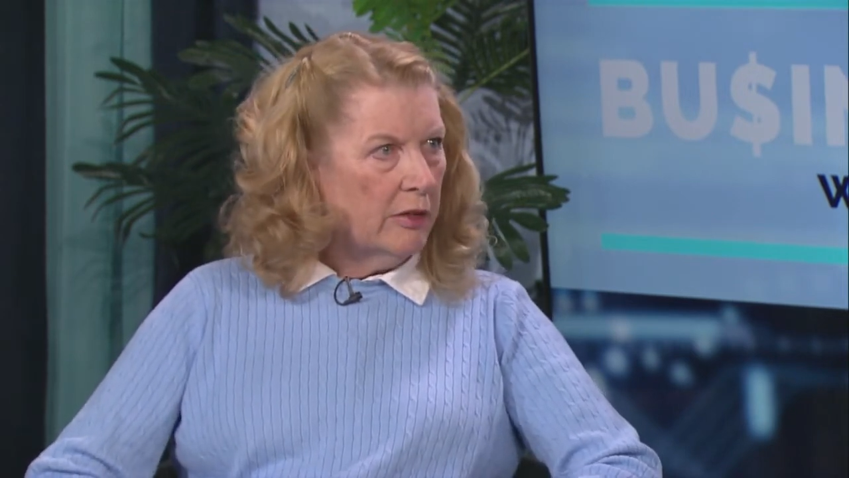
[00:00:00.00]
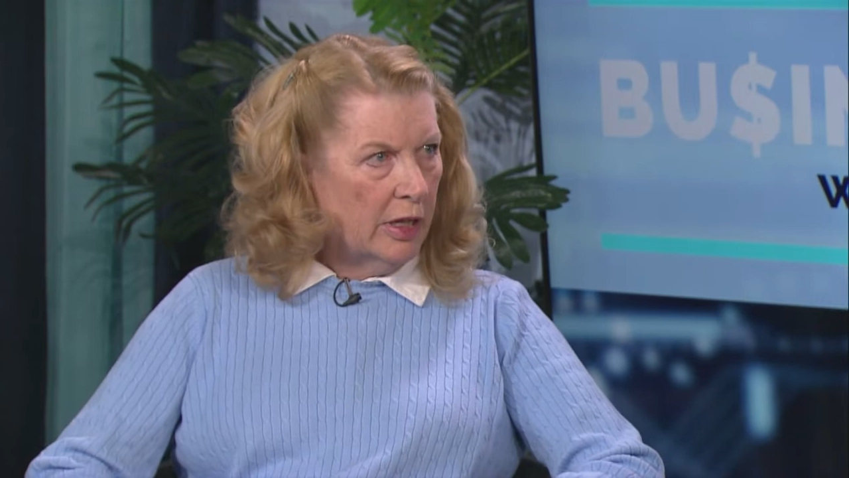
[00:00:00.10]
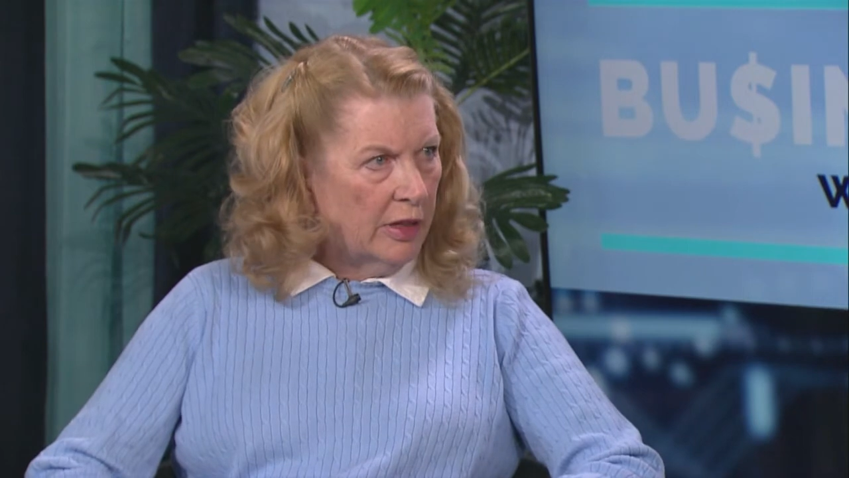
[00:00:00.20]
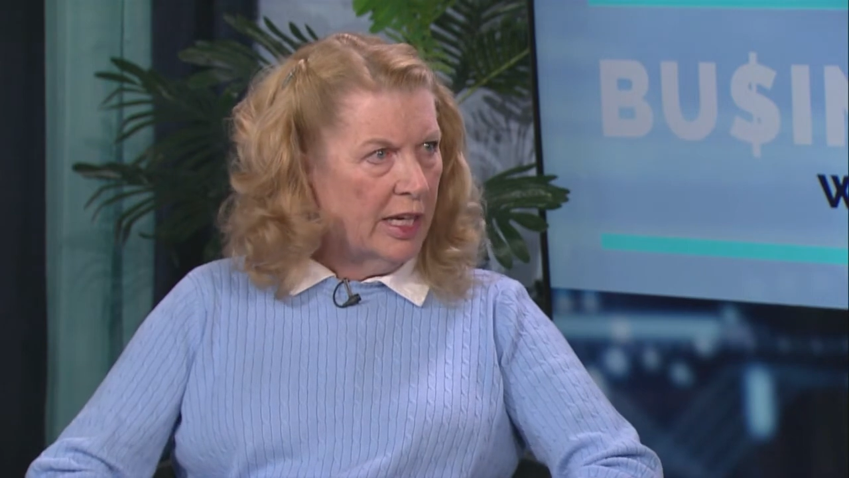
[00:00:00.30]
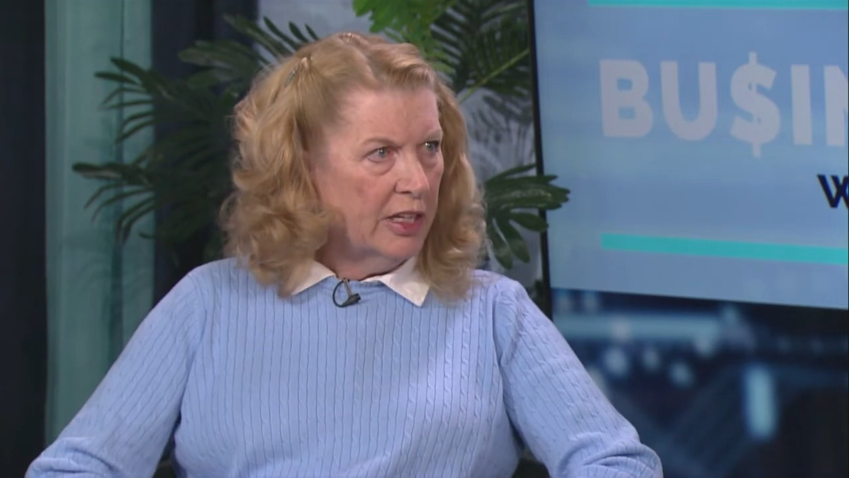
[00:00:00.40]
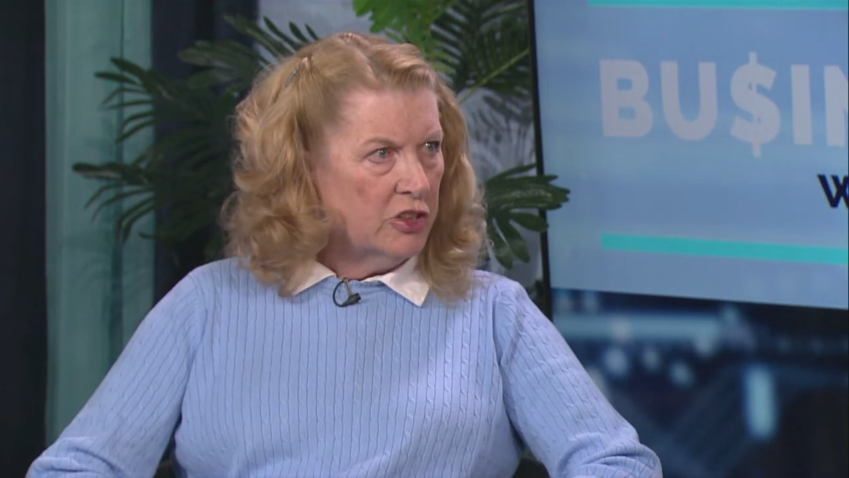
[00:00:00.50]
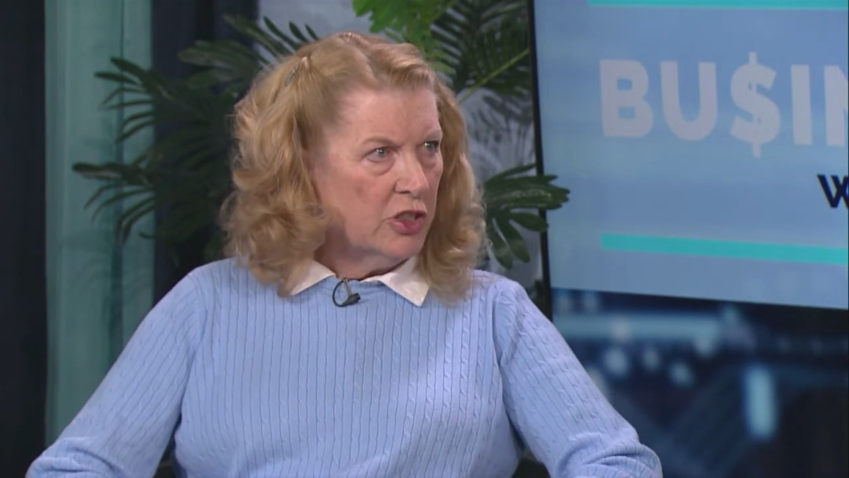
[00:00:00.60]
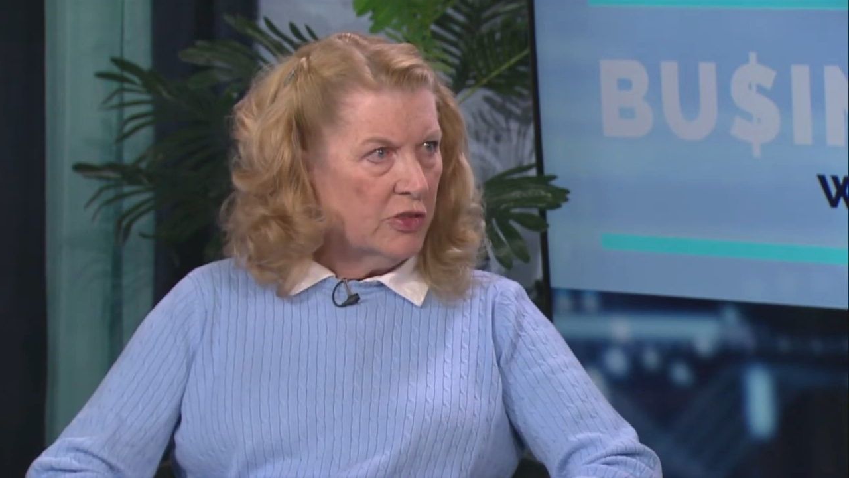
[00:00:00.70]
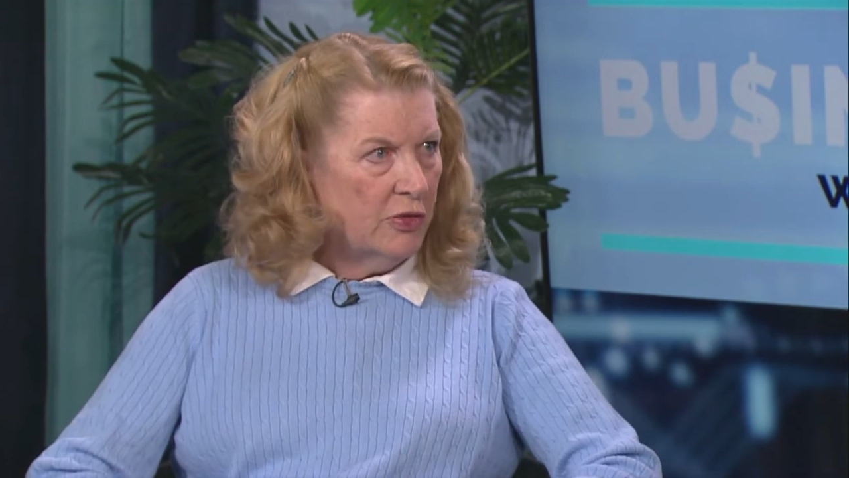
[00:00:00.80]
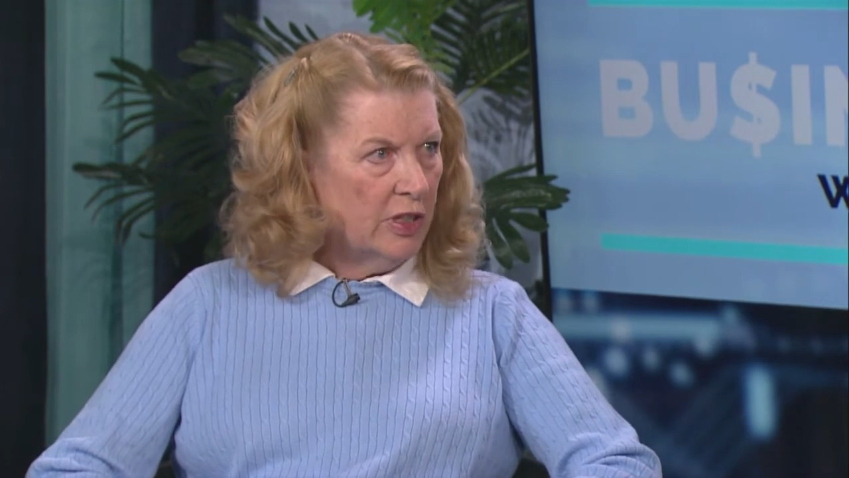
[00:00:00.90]
that they can
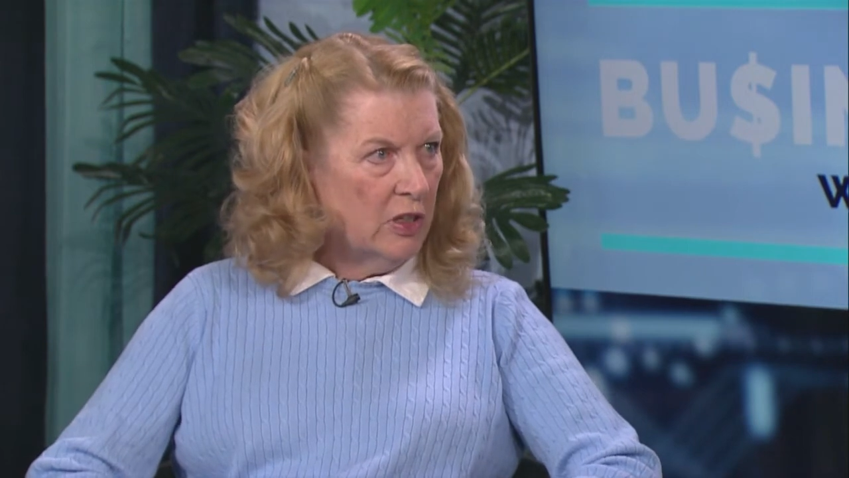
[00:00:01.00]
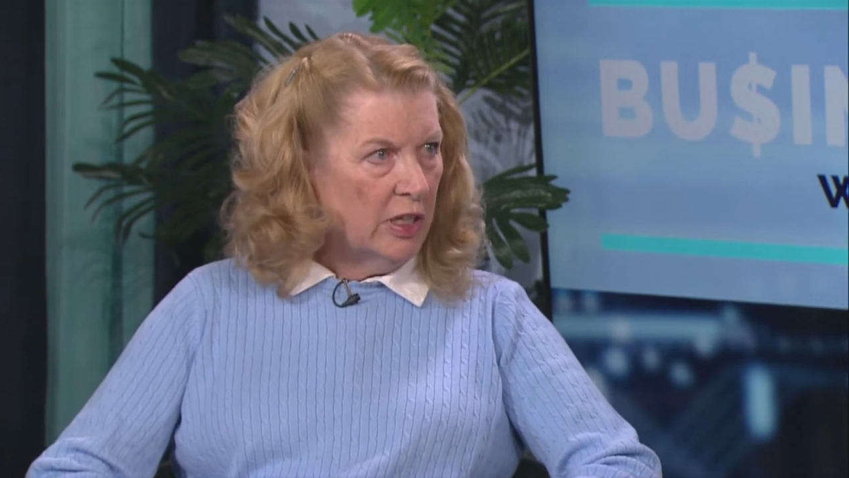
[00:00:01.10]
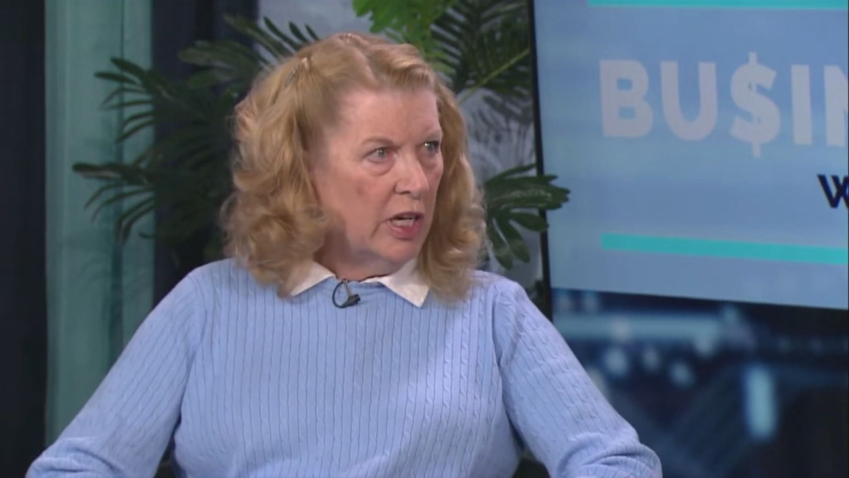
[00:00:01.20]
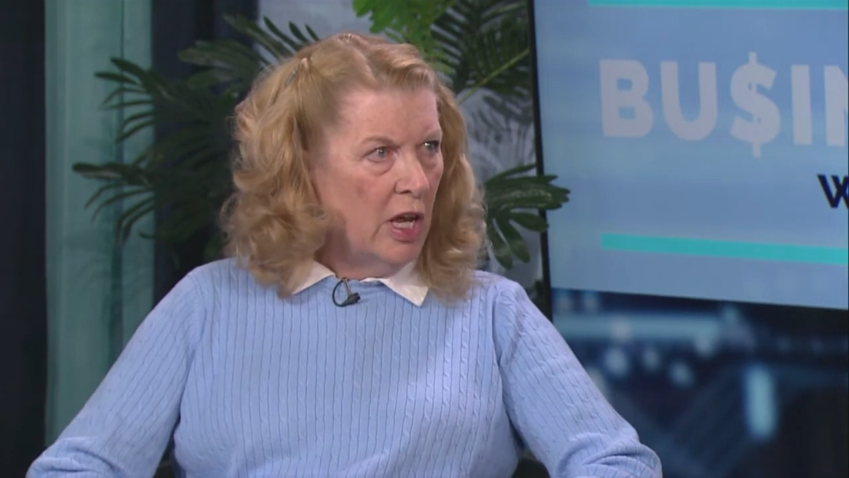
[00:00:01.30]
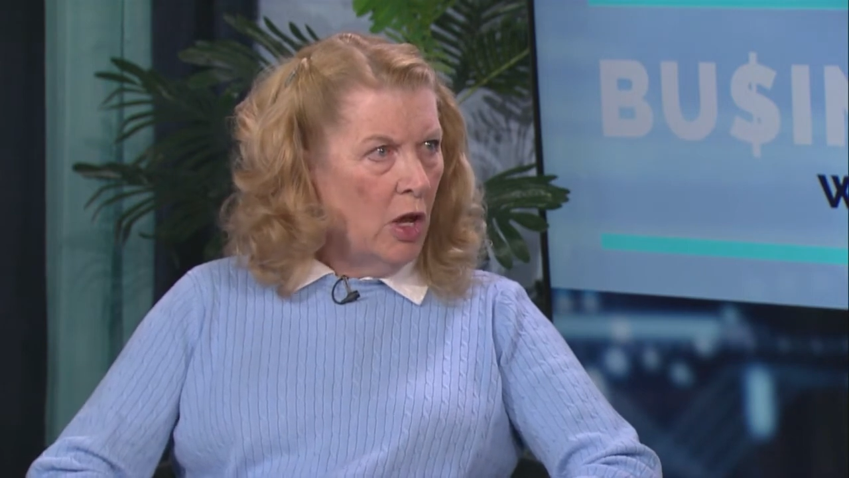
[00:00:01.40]
just feel it.